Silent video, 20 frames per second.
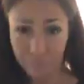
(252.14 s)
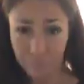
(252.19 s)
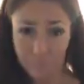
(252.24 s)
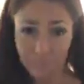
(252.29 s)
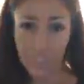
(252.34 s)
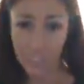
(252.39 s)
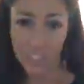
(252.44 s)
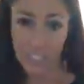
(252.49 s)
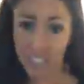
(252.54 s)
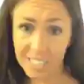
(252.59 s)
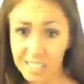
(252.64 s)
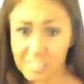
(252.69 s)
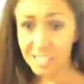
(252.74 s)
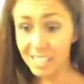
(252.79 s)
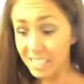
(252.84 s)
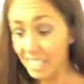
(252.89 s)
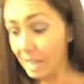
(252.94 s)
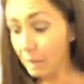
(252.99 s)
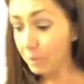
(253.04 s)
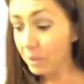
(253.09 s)
Same with
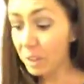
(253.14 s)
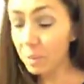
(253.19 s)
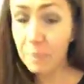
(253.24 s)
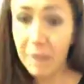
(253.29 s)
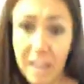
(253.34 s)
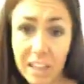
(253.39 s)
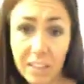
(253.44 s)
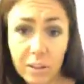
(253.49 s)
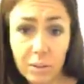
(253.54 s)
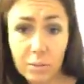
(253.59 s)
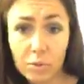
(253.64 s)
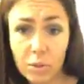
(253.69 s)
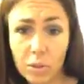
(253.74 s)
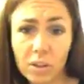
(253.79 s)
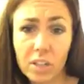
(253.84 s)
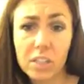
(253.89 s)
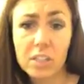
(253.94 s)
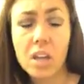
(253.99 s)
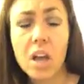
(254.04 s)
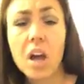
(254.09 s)
bathroom drawers.
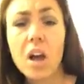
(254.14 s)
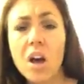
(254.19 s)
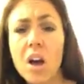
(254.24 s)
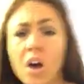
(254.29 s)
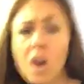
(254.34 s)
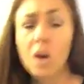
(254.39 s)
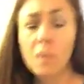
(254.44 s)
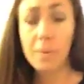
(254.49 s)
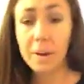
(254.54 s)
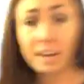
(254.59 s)
Oh, by the way, I